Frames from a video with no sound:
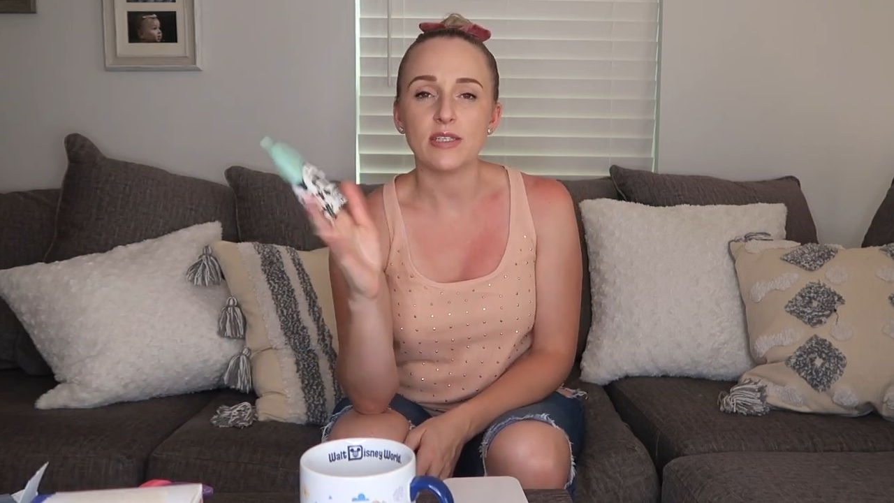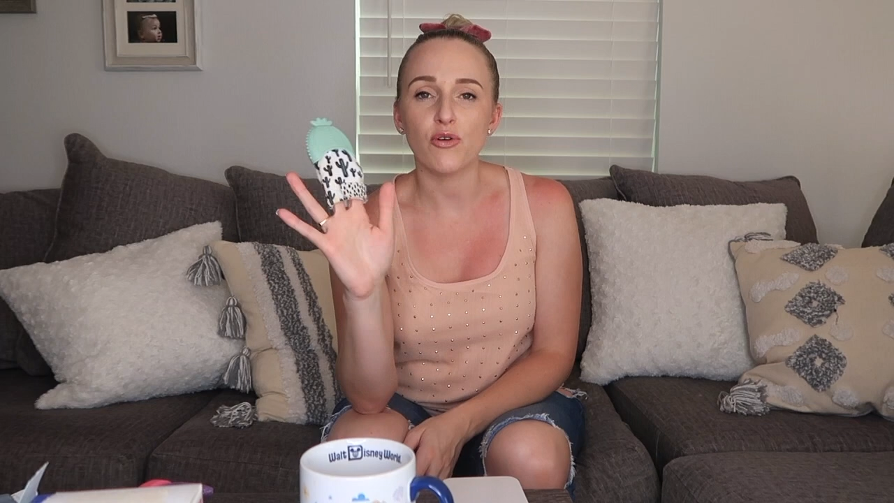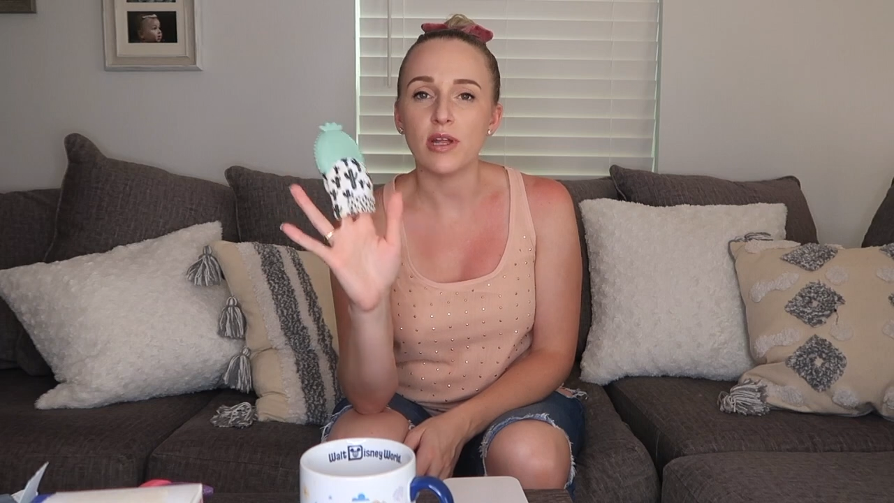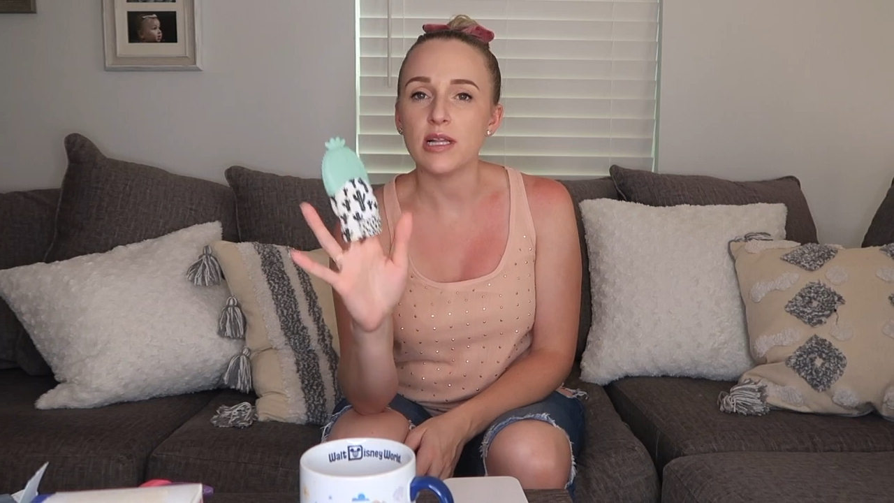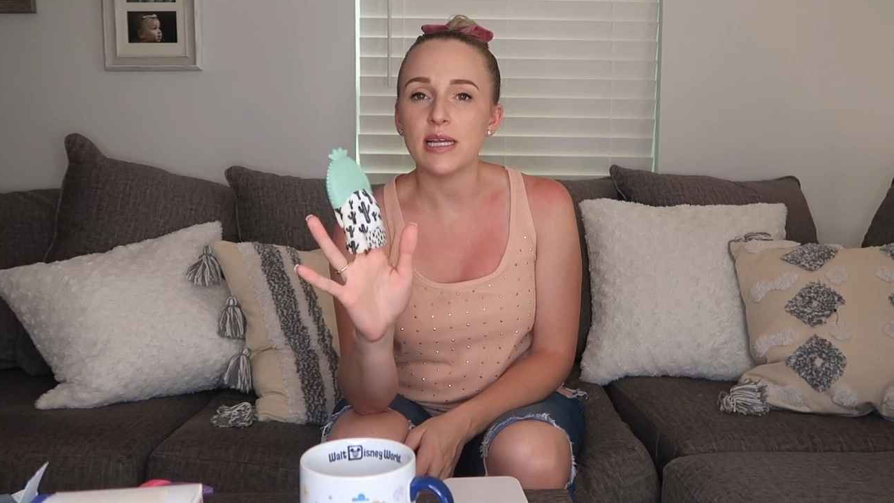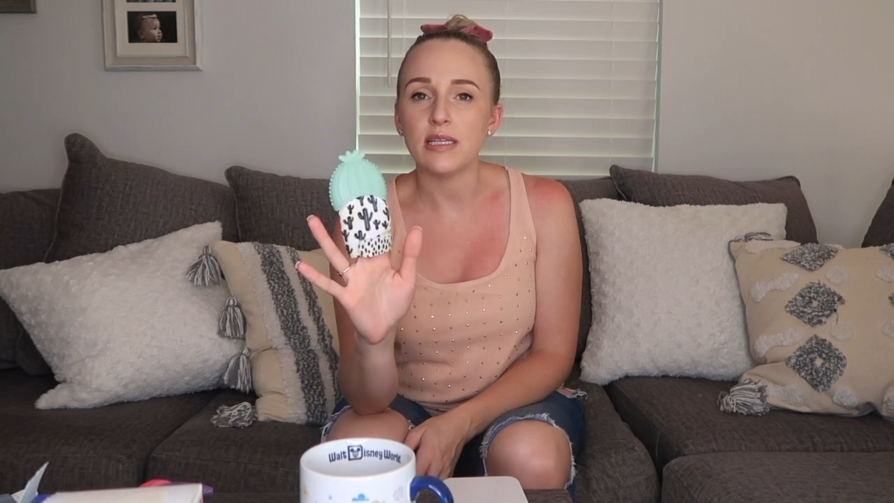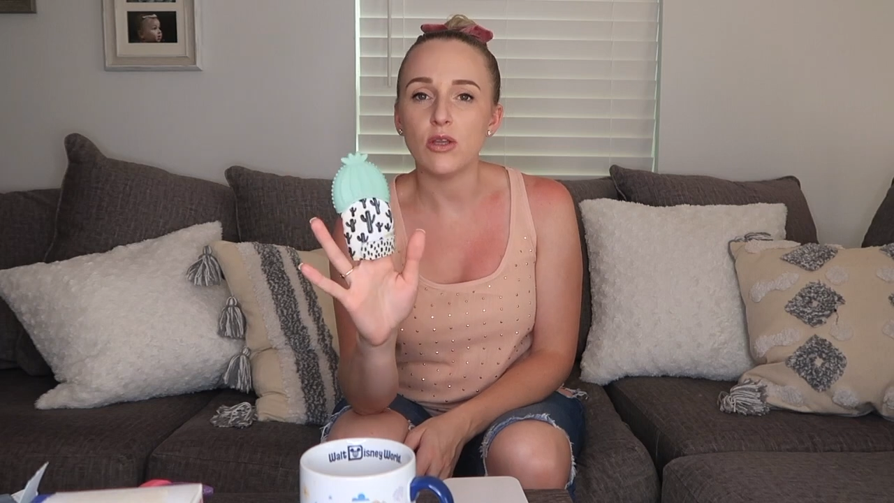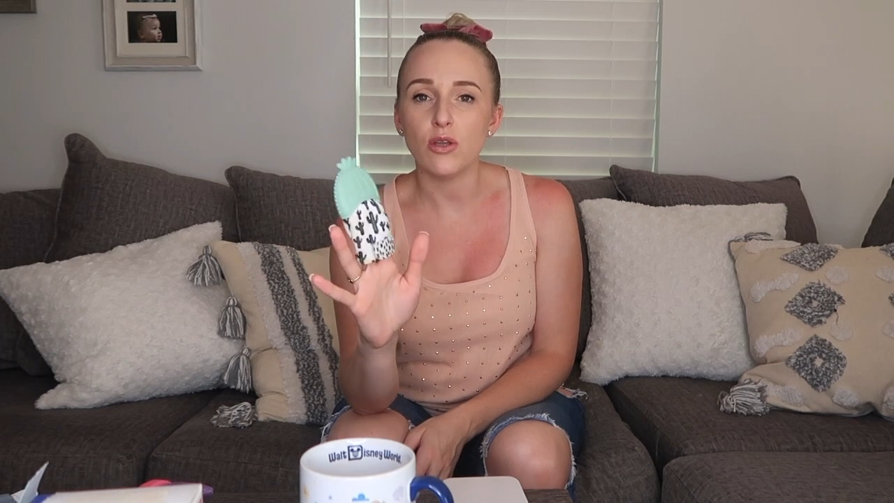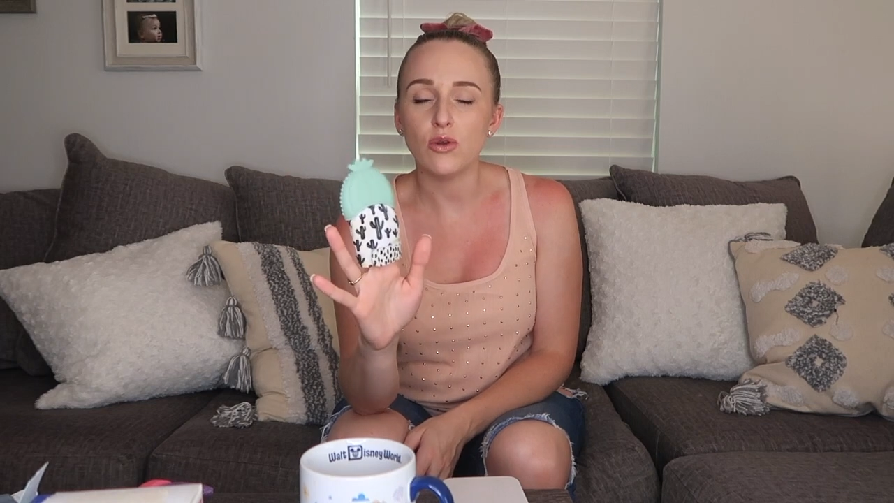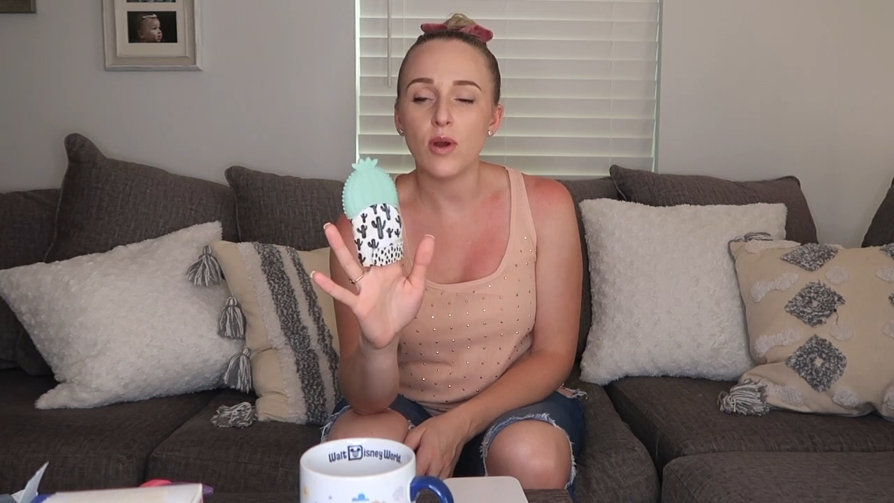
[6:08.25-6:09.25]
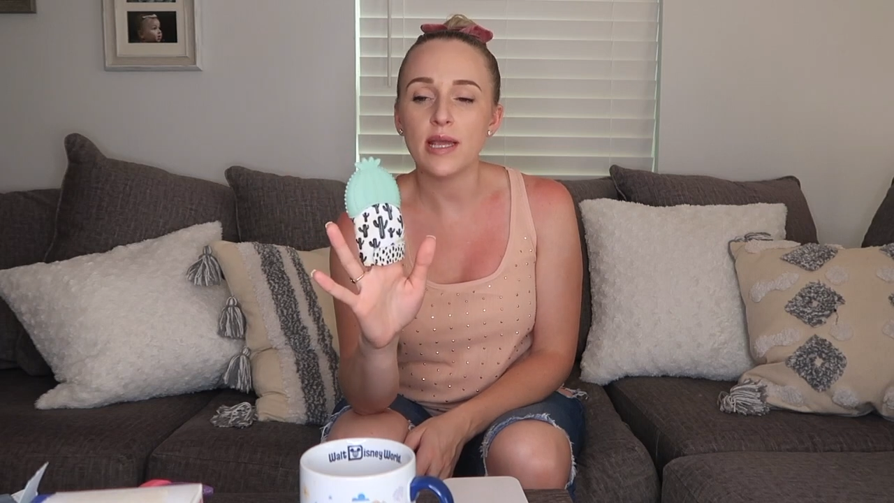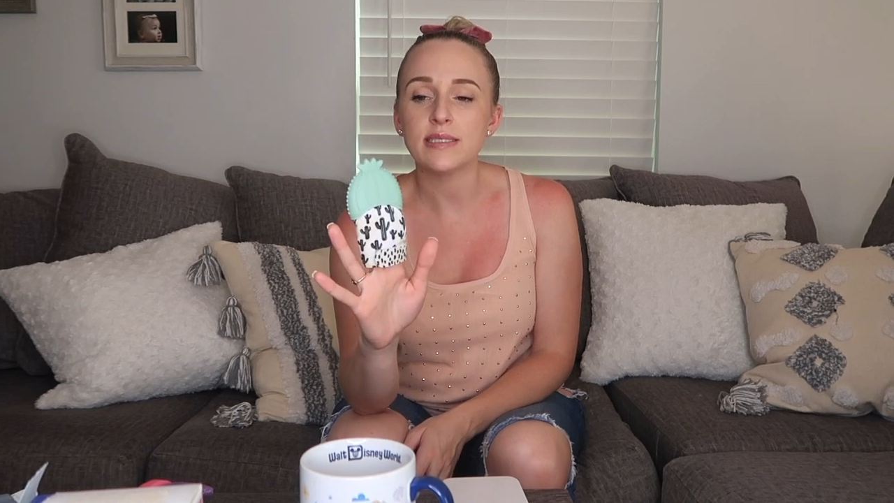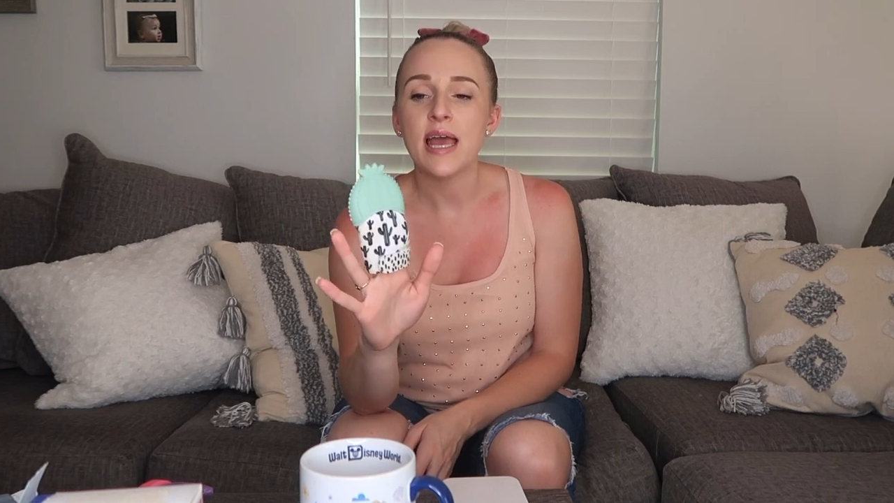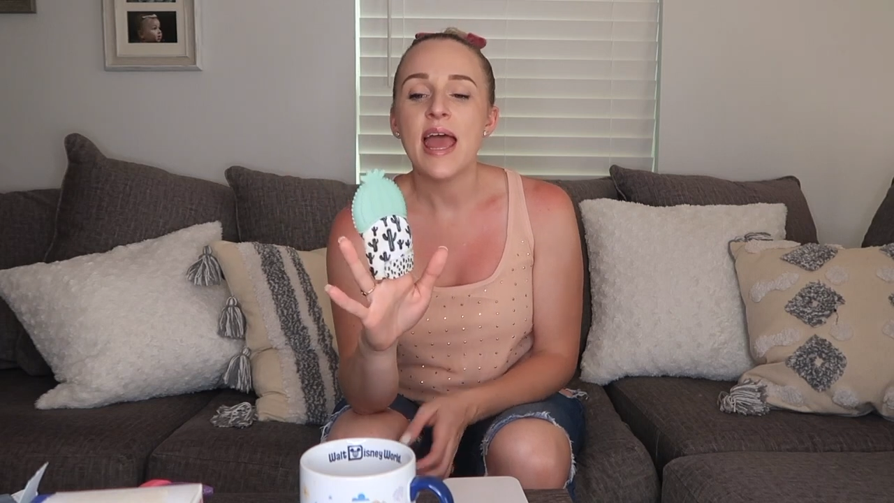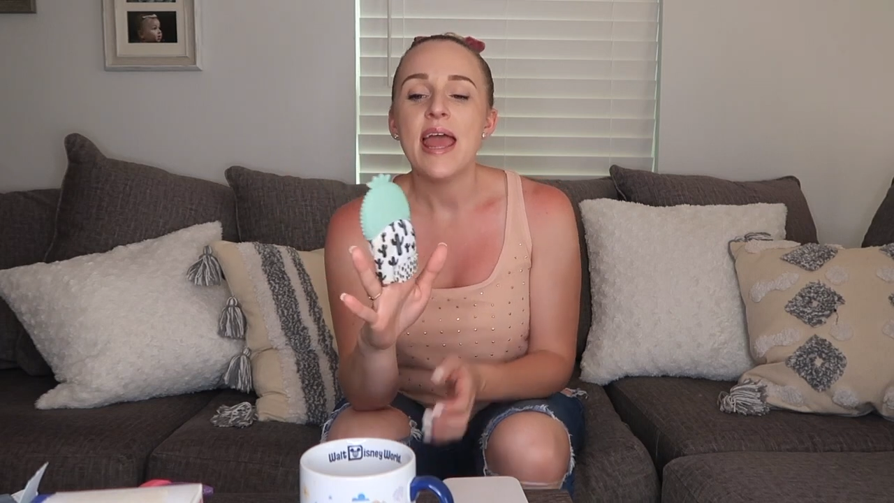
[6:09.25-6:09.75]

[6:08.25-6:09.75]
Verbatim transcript: a crinkling noise.